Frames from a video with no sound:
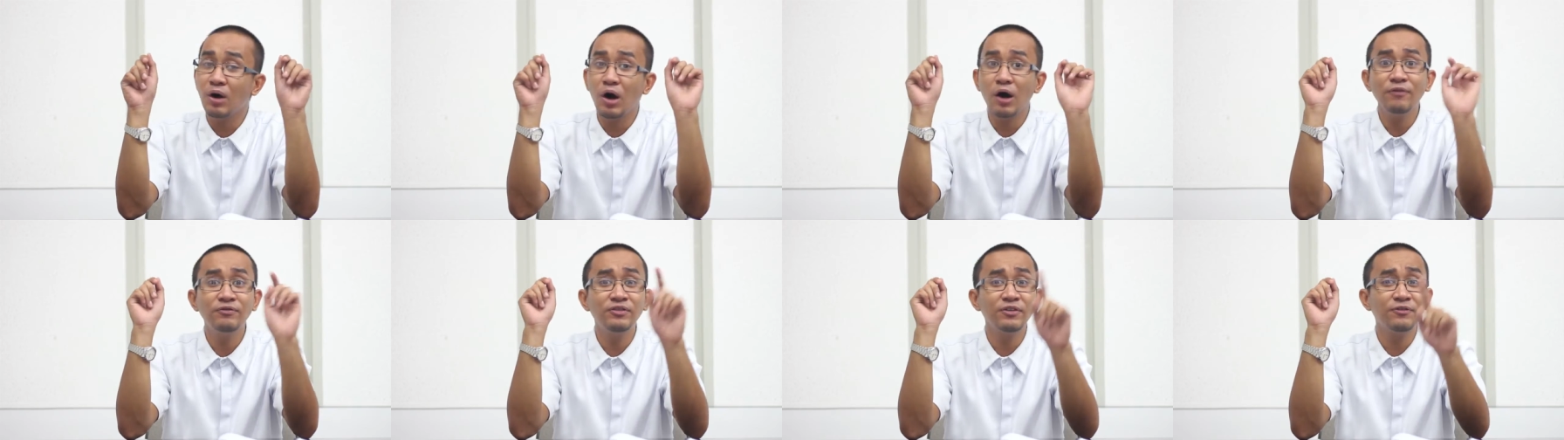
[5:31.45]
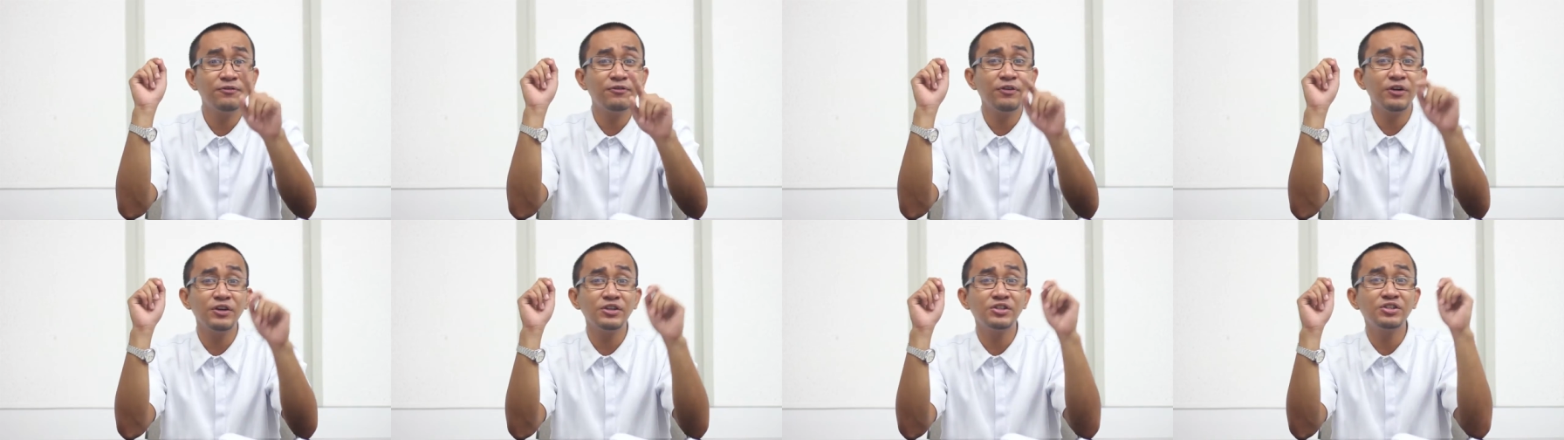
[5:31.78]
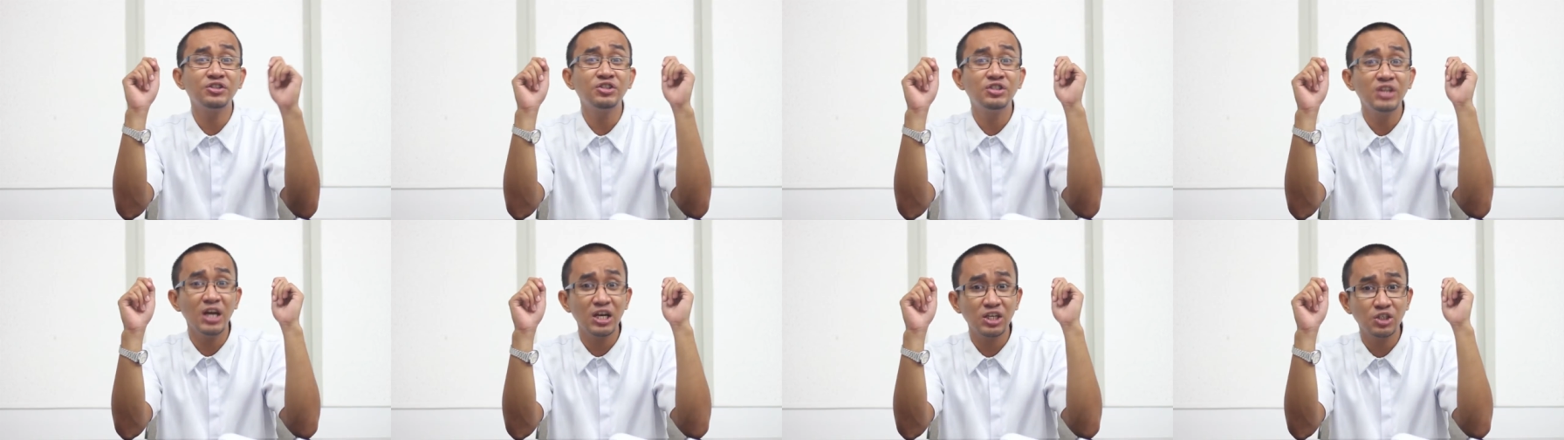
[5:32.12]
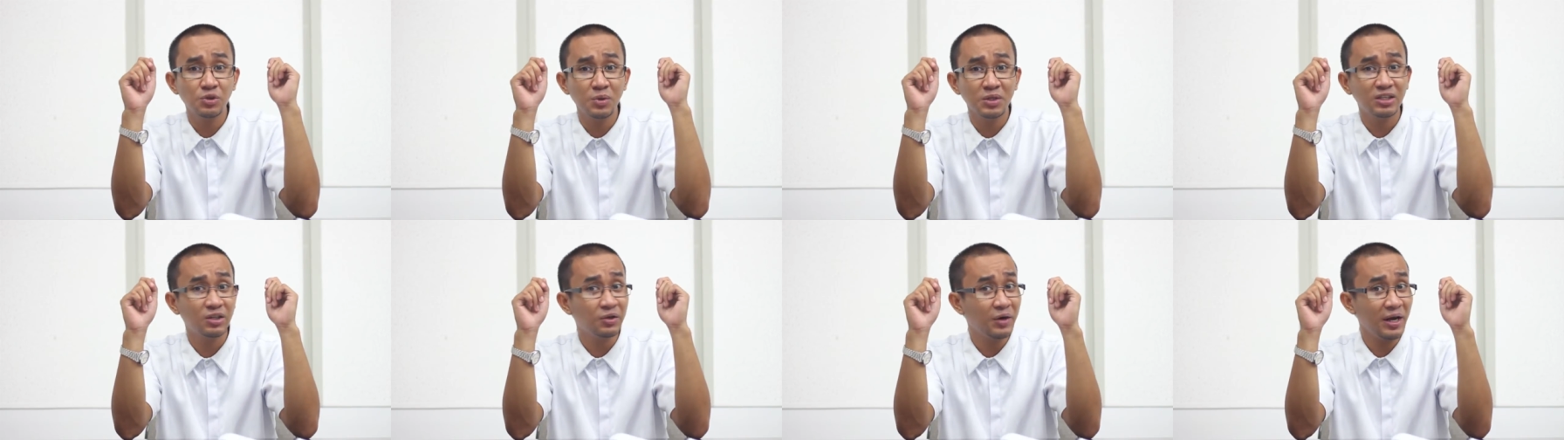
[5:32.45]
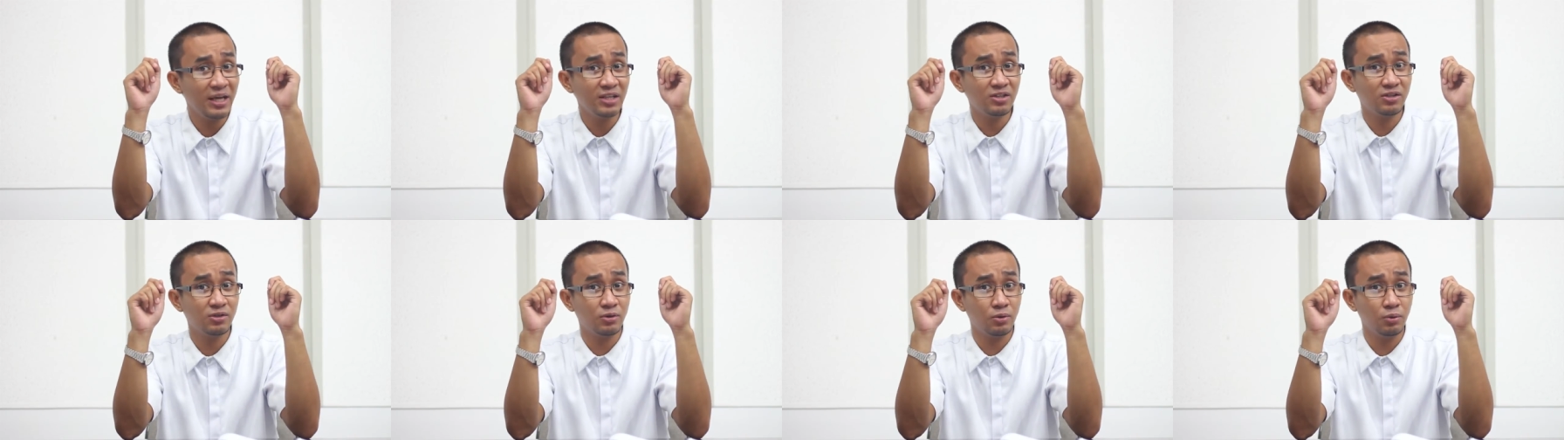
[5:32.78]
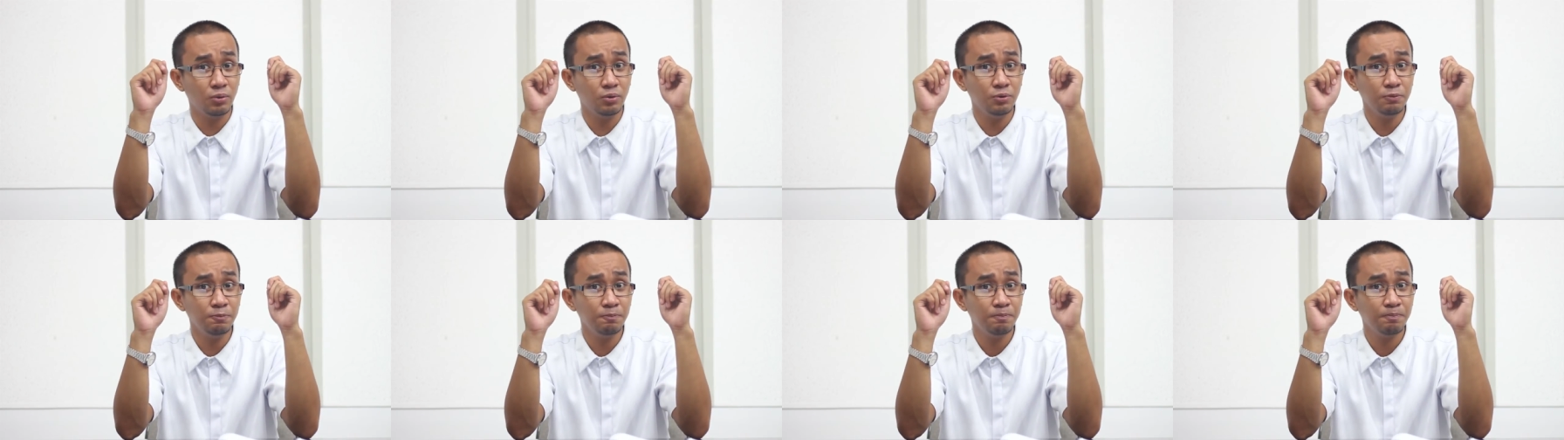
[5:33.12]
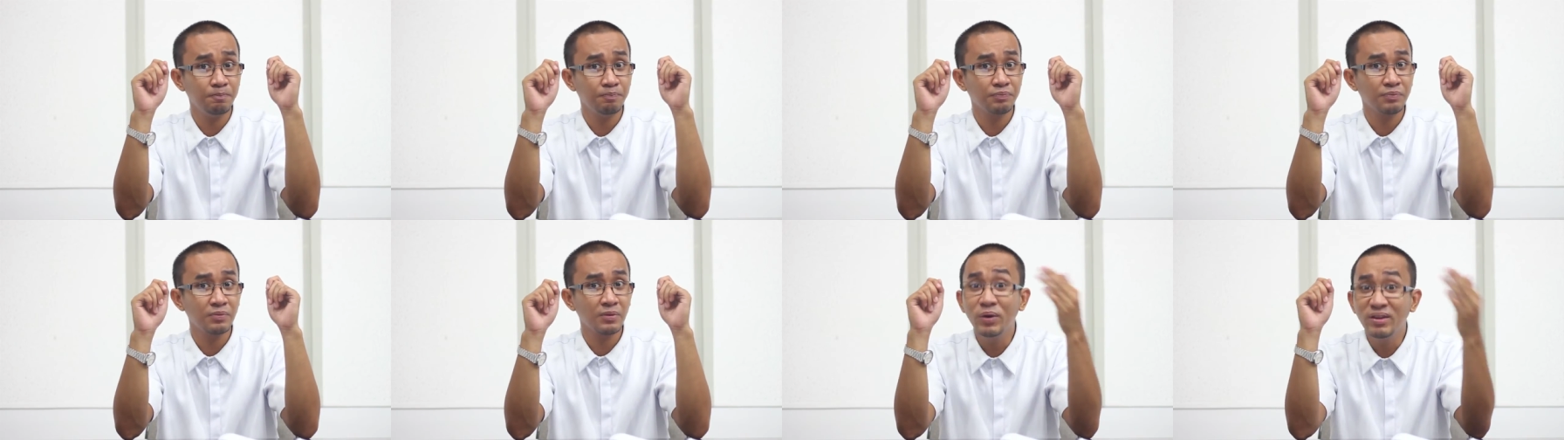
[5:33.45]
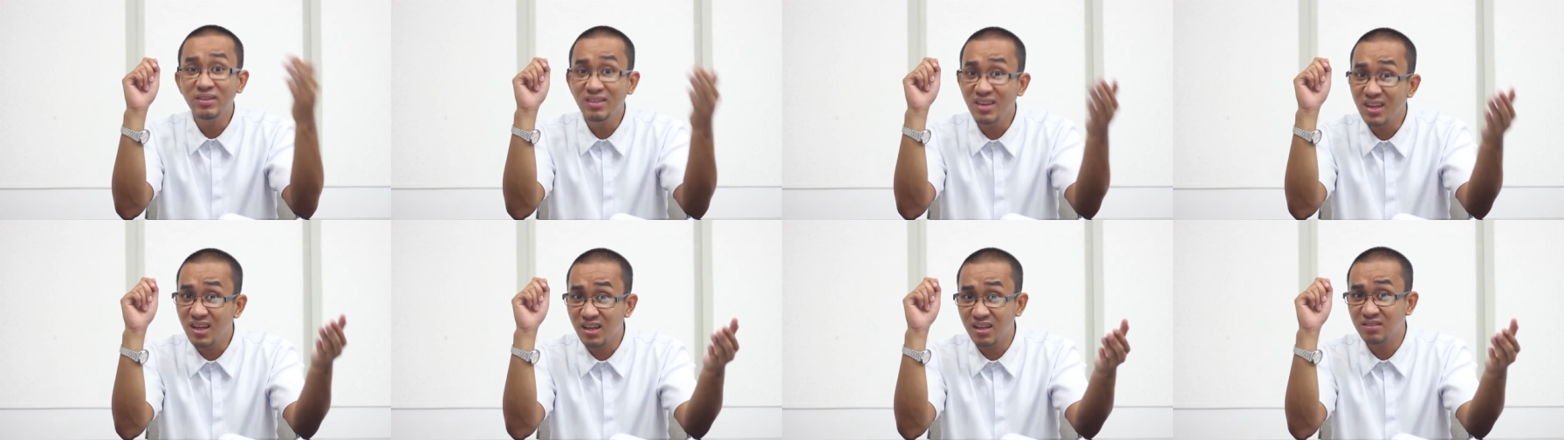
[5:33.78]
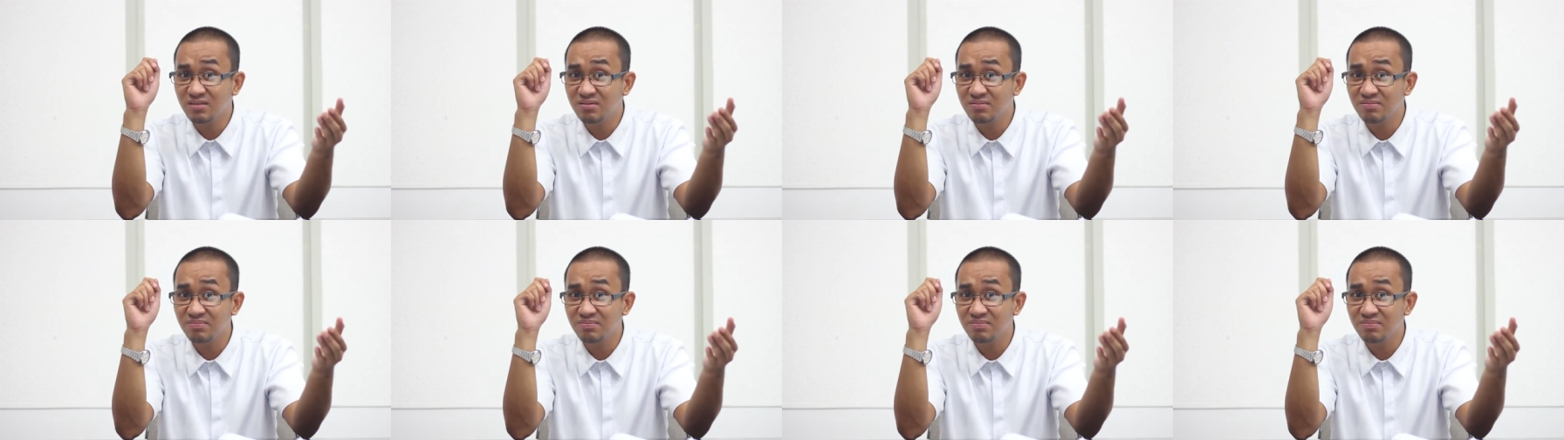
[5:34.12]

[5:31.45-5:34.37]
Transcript: of the first Jesuit grade school, we need